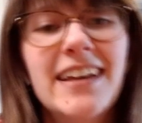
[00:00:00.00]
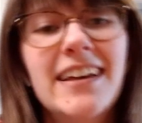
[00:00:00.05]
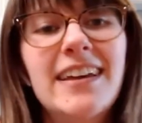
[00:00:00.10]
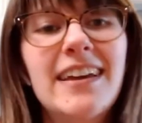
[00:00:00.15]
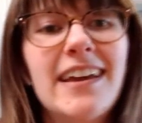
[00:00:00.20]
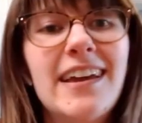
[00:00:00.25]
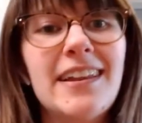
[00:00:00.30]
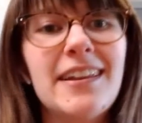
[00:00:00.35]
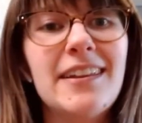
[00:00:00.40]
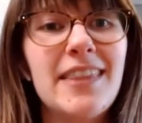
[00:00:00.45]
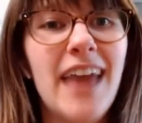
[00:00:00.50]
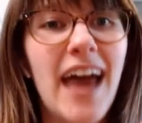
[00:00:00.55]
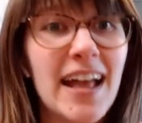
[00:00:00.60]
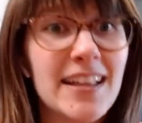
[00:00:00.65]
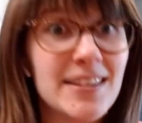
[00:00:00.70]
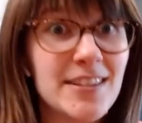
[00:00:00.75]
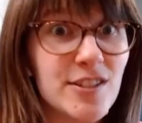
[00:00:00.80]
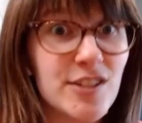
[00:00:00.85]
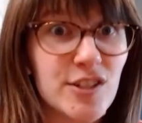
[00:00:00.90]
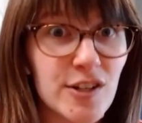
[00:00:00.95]
and
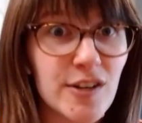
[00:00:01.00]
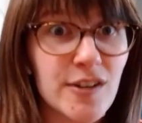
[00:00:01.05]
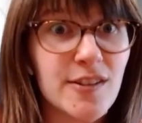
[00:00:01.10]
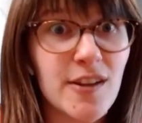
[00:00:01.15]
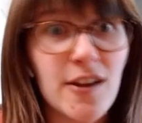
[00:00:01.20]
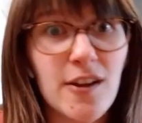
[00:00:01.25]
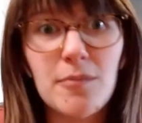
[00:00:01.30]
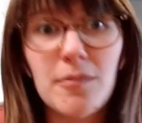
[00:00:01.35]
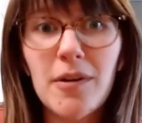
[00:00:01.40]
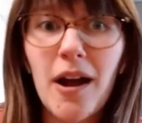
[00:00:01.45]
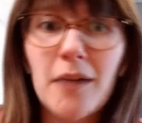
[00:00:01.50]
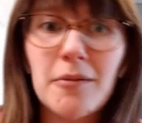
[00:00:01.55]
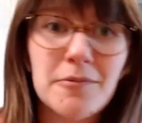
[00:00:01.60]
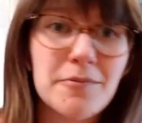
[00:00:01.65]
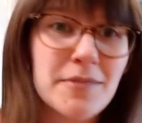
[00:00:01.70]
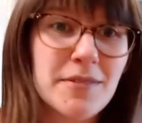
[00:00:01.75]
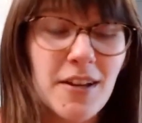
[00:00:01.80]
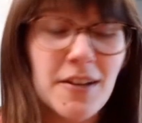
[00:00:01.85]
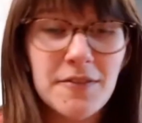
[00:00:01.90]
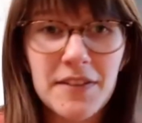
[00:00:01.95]
that starts our
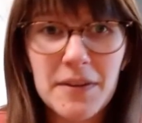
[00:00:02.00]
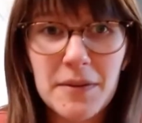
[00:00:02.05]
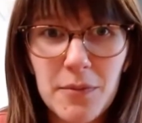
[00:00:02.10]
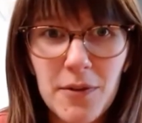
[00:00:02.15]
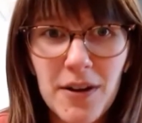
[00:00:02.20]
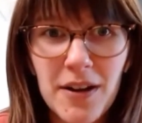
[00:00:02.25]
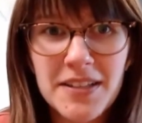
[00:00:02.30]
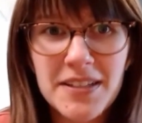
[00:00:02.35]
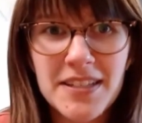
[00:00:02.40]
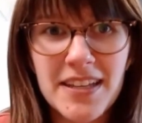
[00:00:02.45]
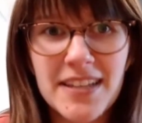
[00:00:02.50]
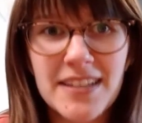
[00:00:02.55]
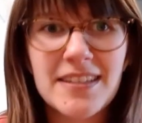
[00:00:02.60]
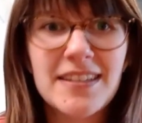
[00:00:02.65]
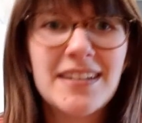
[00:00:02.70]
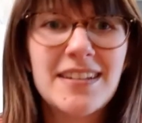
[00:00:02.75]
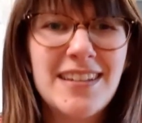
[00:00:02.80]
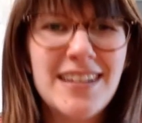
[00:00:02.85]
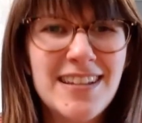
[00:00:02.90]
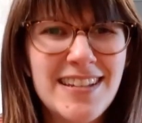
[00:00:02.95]
problem-solving
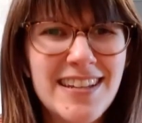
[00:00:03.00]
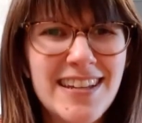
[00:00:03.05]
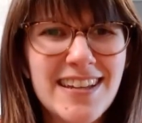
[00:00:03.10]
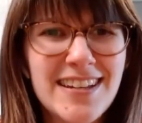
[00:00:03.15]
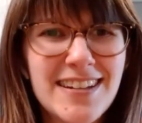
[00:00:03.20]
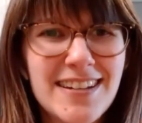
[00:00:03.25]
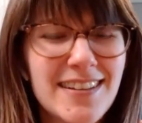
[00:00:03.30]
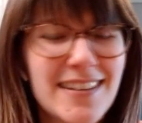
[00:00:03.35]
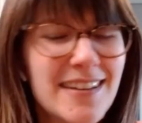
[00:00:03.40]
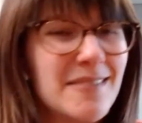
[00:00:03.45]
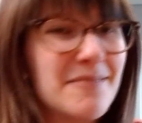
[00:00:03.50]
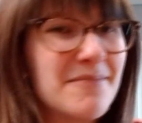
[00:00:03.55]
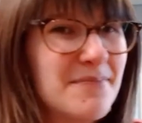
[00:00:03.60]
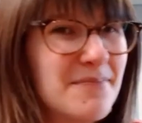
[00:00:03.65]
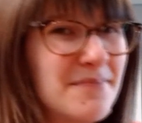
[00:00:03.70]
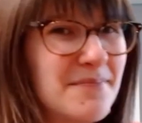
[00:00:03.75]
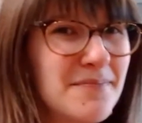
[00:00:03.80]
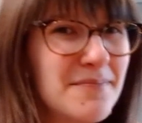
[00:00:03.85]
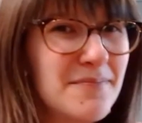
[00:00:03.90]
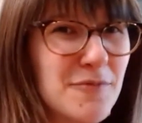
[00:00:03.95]
process to dig into
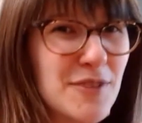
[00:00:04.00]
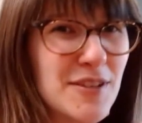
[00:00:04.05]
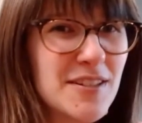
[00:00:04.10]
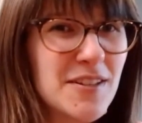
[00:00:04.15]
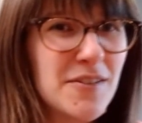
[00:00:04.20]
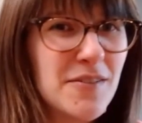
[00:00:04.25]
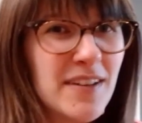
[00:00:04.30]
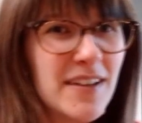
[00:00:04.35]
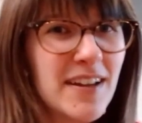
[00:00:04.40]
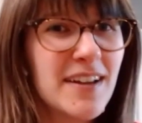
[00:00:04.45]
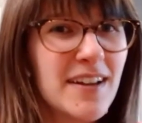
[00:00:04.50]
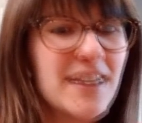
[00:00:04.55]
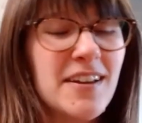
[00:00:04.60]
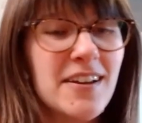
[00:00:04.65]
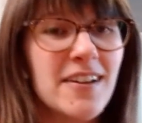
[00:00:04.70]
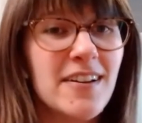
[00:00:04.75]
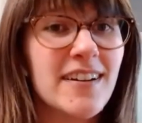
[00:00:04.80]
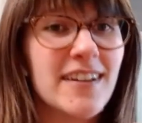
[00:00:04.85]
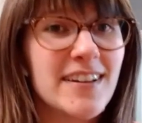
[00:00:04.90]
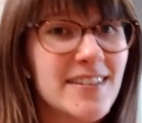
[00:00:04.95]
what's going on
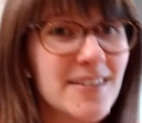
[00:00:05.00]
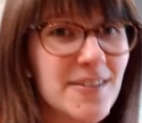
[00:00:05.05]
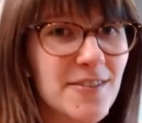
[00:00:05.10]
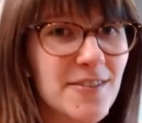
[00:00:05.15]
here? Is there